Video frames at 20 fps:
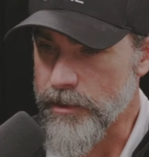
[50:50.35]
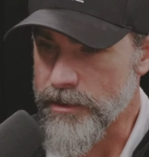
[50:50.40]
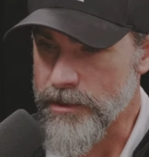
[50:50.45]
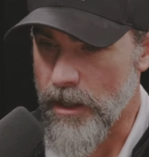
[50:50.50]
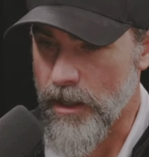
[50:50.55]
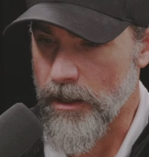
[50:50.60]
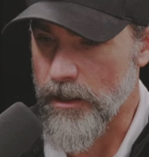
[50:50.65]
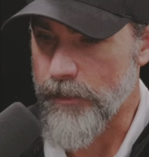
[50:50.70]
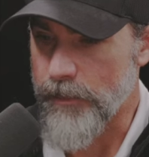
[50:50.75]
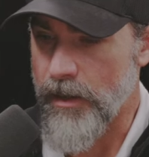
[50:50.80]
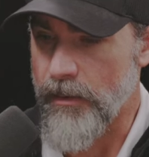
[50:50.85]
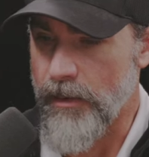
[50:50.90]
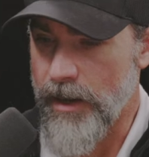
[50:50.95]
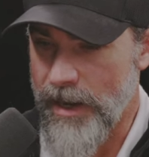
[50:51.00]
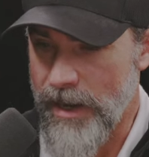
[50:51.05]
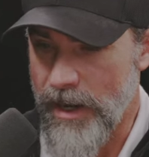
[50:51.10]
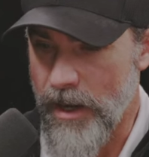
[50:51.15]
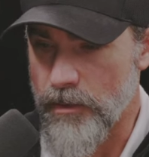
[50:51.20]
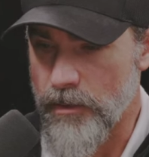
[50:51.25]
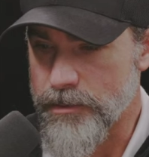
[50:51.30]
We talk about
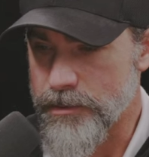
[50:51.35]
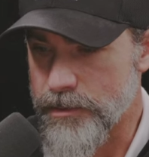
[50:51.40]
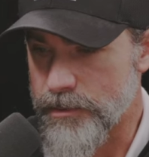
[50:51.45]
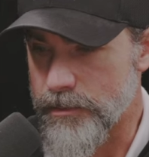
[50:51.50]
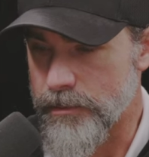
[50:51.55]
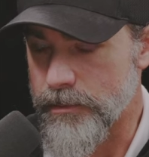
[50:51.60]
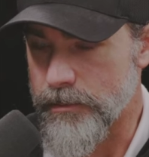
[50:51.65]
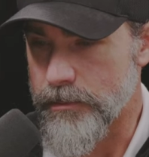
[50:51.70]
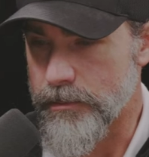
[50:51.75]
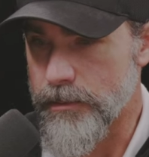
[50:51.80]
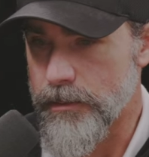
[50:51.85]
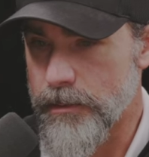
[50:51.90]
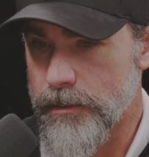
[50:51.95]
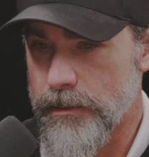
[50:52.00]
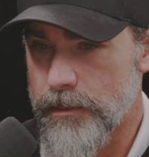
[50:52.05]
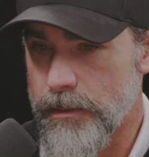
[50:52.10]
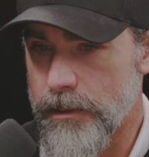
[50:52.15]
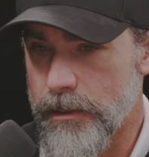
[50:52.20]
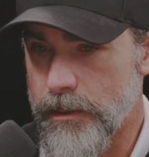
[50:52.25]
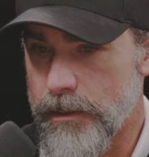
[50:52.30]
how to
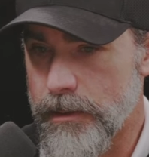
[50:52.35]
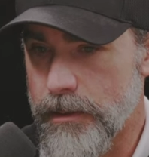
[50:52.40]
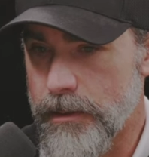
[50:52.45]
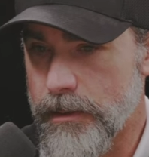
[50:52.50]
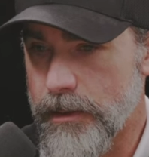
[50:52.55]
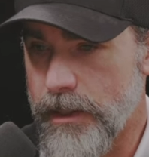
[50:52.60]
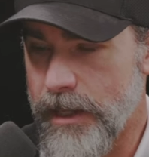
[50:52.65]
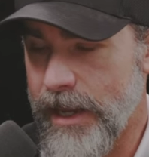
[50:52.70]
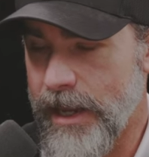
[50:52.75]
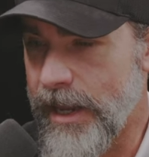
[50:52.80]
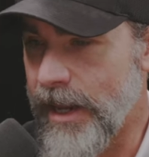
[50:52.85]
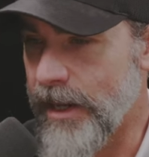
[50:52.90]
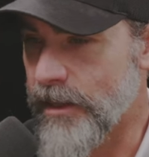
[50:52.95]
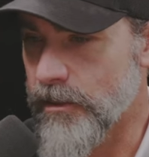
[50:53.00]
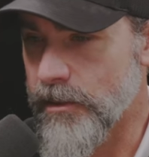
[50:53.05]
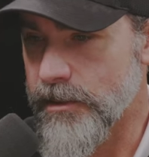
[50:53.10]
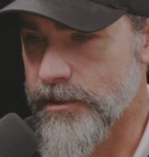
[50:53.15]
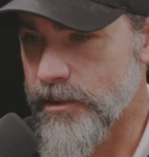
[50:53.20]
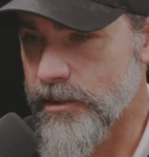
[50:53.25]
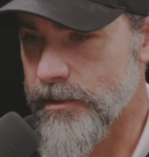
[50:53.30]
uh,
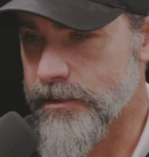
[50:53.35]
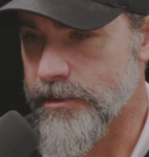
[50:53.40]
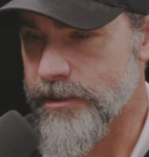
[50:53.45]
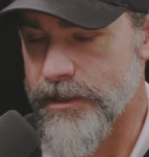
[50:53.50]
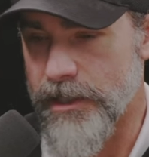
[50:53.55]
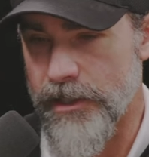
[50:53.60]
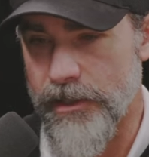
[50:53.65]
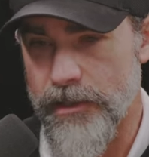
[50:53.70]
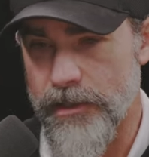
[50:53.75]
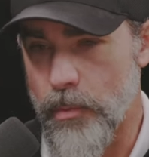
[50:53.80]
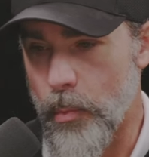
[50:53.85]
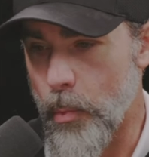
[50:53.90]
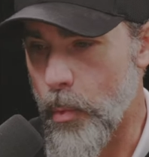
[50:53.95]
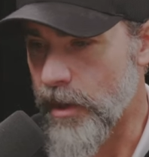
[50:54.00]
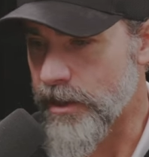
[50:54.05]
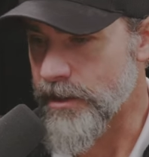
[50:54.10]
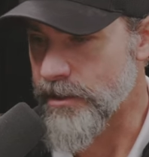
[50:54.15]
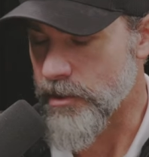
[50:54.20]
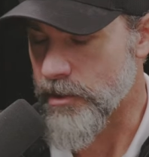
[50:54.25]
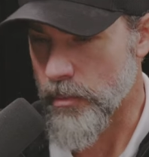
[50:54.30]
handle a certain scenario,
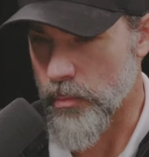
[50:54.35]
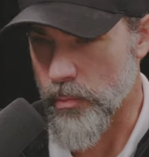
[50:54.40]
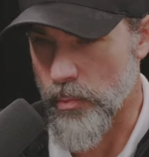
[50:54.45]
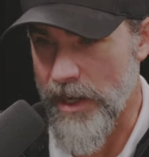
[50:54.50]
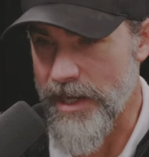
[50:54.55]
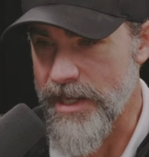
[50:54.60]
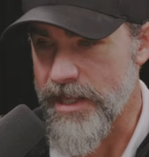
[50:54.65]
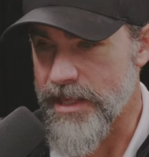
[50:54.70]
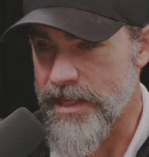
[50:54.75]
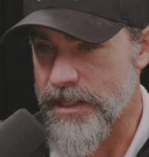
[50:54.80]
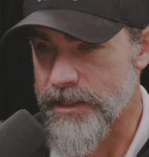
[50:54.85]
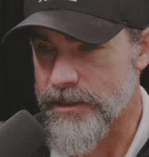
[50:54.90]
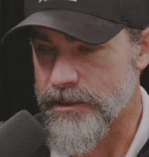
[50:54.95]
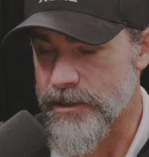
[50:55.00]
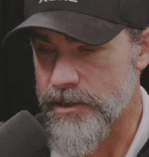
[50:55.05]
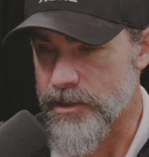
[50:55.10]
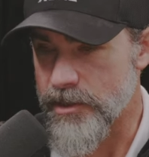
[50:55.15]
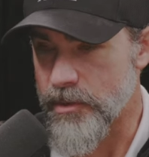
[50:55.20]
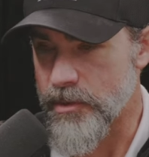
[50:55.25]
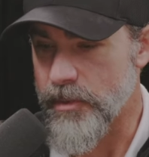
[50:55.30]
what is the right thing
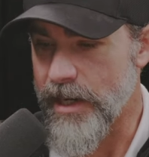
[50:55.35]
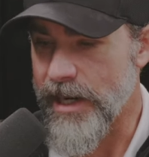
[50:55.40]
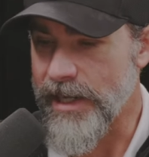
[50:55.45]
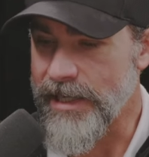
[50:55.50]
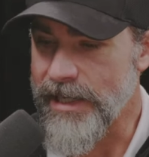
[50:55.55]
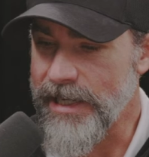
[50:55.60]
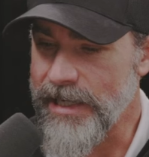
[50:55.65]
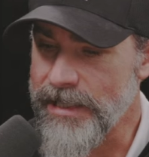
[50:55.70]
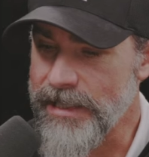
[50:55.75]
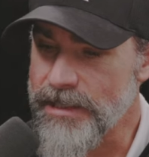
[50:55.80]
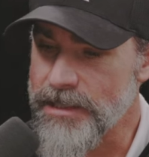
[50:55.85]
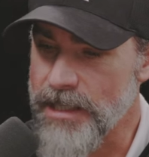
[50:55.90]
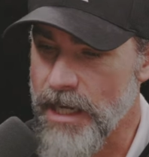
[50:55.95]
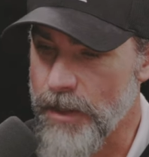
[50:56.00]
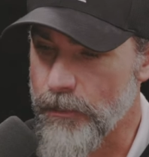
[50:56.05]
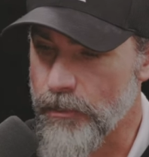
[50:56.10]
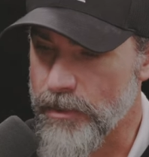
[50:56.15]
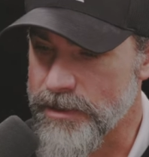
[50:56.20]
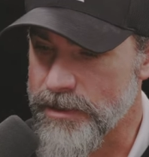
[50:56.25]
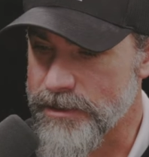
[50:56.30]
to do. And
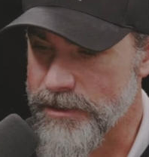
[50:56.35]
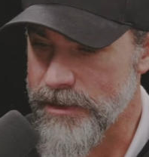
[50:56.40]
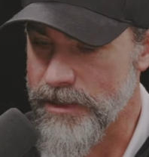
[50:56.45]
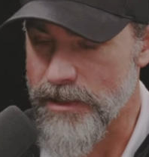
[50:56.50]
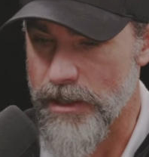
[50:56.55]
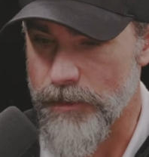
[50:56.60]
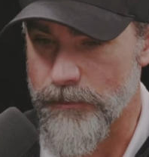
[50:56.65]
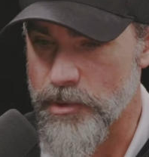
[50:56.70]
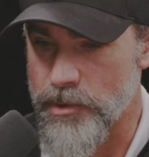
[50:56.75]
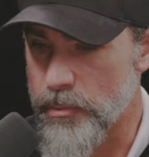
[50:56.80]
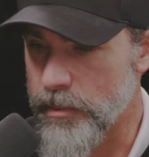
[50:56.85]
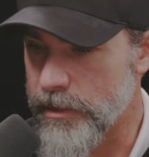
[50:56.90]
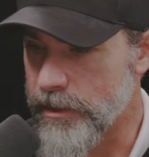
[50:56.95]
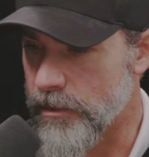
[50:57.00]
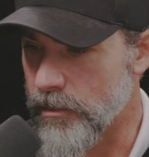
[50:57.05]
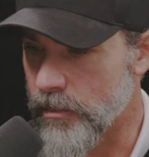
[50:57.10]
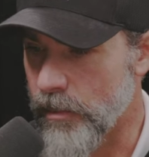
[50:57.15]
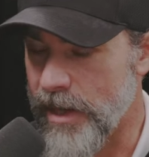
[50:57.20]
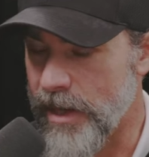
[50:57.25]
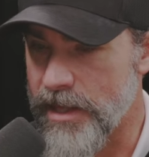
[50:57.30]
anytime we see them
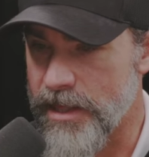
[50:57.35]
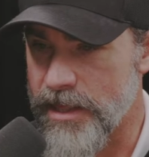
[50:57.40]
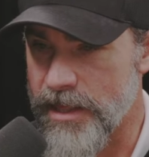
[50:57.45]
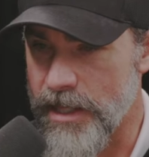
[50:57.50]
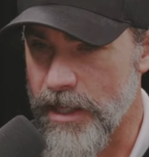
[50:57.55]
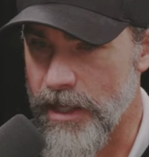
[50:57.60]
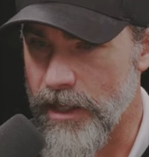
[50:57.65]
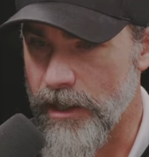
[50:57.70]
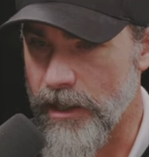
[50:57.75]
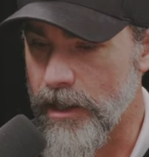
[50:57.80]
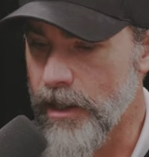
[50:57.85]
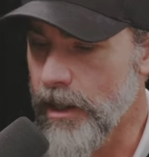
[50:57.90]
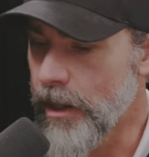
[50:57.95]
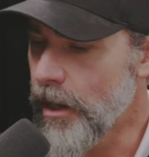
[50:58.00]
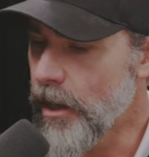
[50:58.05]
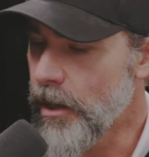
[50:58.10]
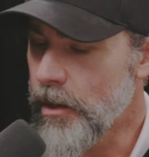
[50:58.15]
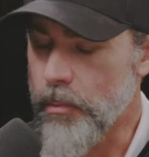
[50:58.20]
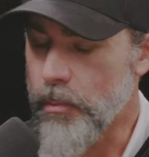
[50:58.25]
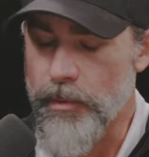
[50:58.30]
doing the right thing,
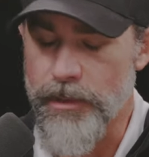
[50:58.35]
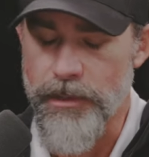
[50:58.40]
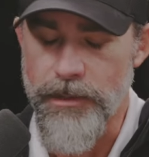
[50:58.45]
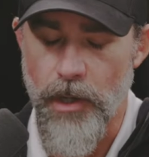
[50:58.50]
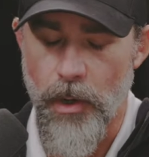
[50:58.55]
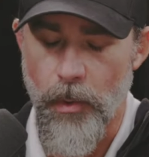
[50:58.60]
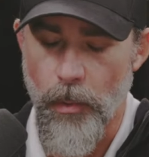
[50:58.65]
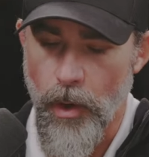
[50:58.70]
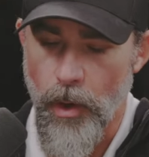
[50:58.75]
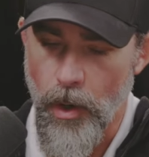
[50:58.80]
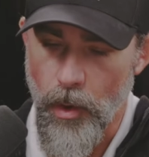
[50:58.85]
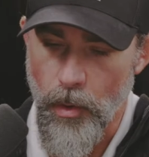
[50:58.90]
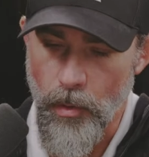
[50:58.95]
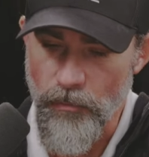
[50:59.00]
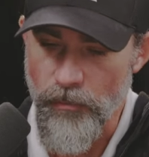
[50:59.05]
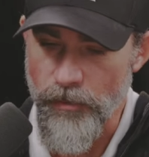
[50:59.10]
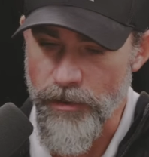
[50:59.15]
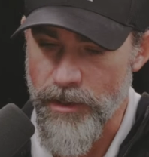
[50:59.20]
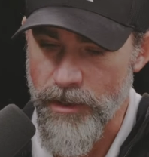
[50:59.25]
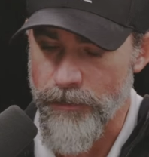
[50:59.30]
we go
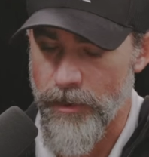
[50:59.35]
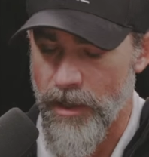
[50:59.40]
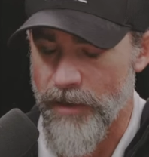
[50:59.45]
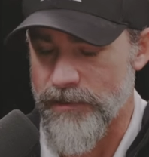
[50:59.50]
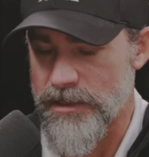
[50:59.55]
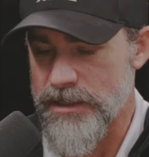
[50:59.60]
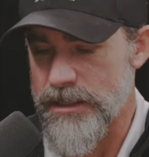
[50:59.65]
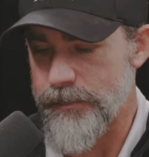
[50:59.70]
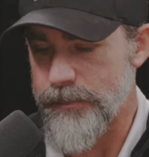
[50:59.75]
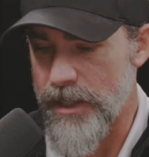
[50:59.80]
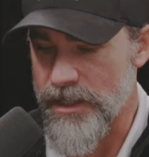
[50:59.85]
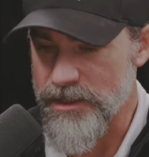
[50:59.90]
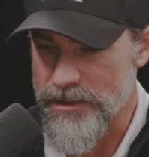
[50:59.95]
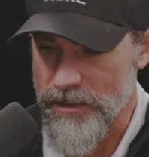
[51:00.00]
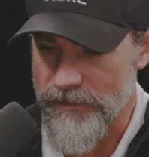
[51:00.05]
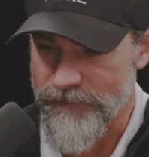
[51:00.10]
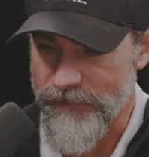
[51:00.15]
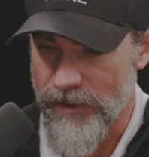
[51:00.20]
over and above, especially